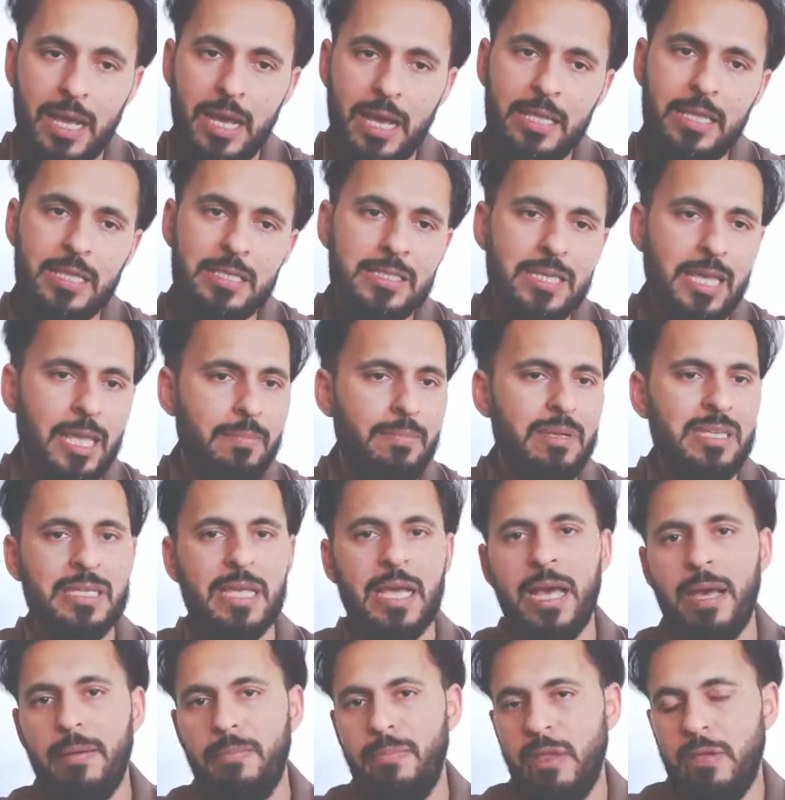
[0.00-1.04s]
And the same is
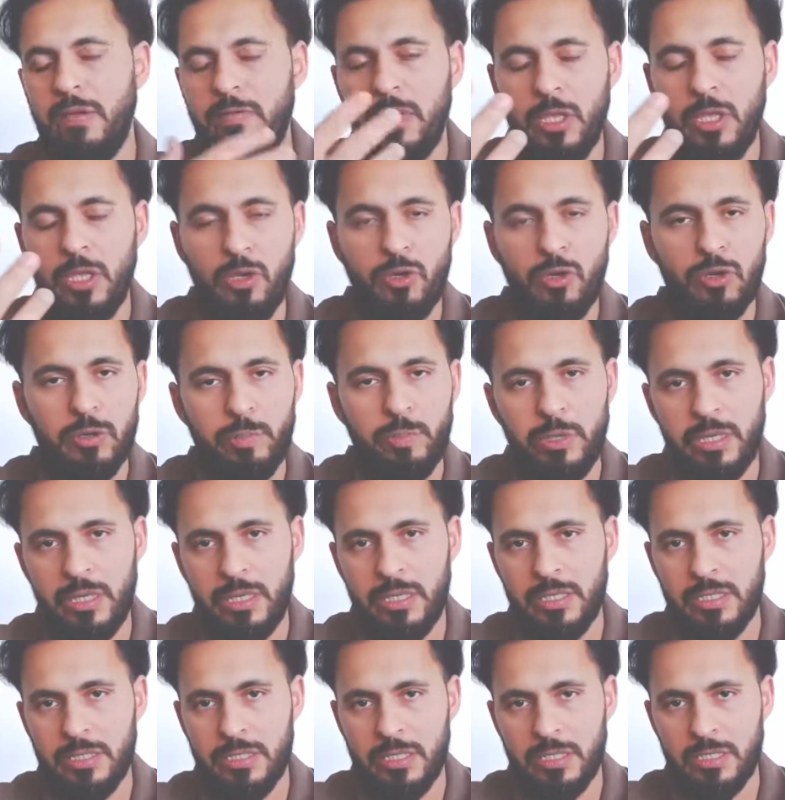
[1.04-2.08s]
happening with the European
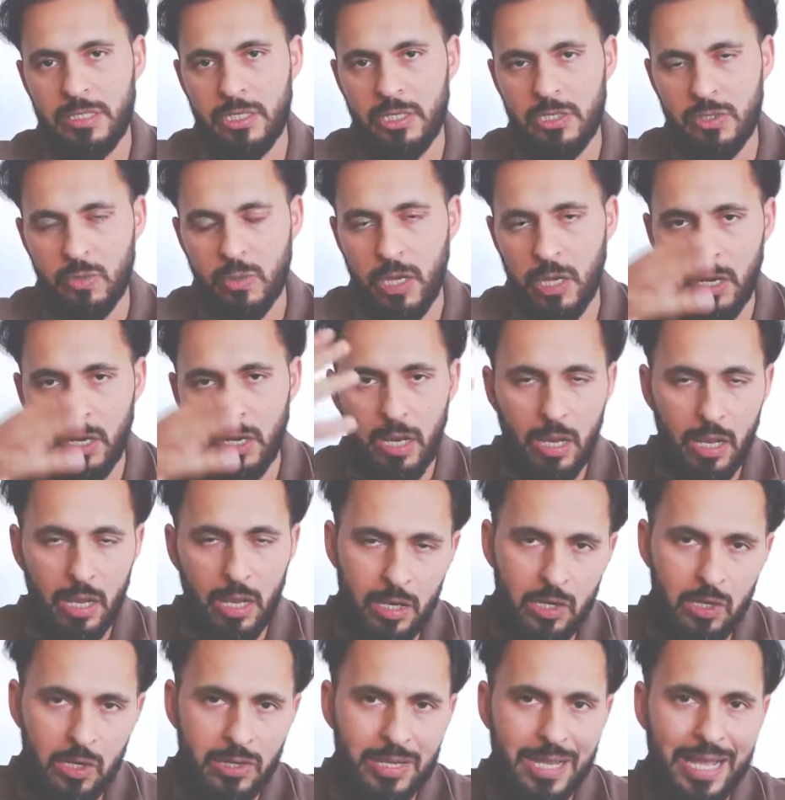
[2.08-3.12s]
indices as well.
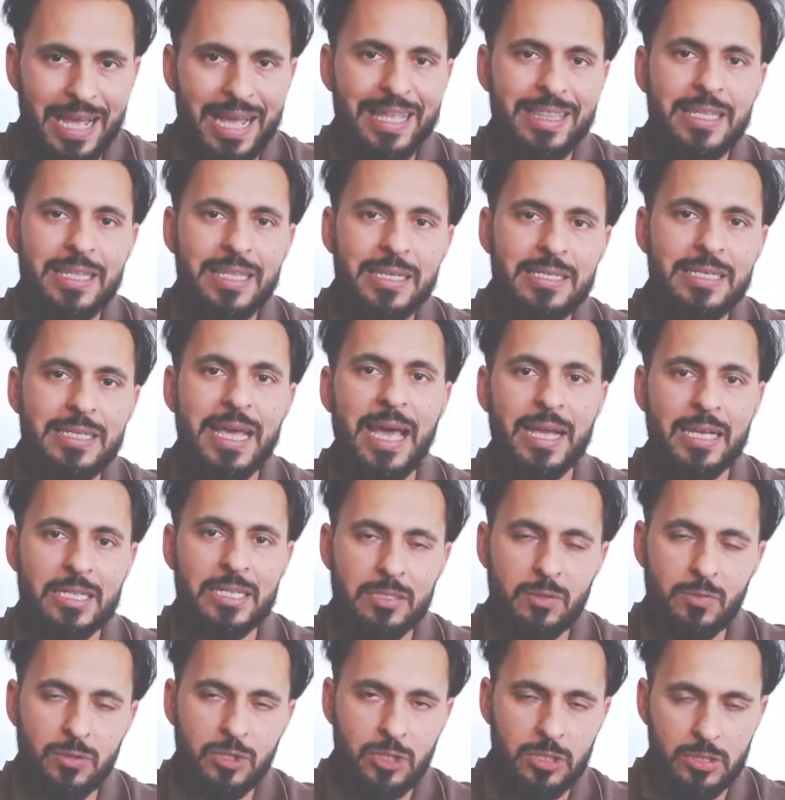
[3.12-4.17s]
Look at the
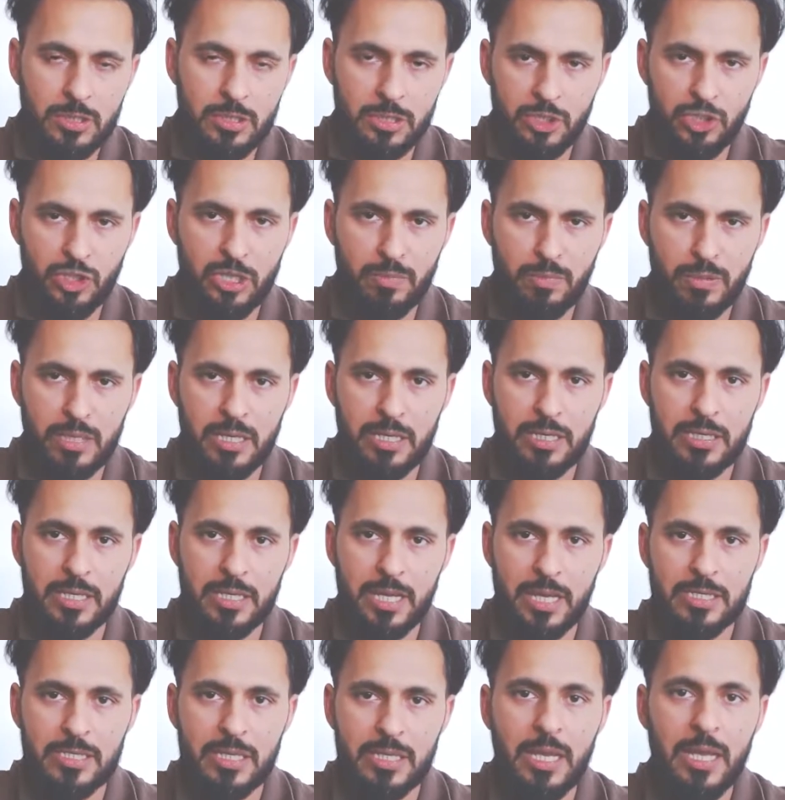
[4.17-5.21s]
DAX, which is the German
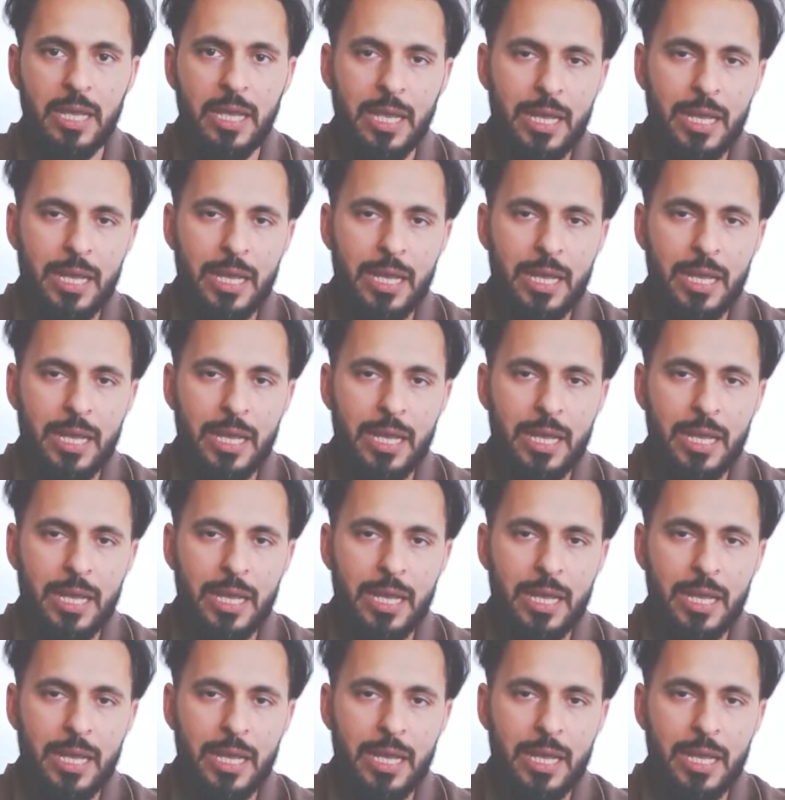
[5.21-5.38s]
index.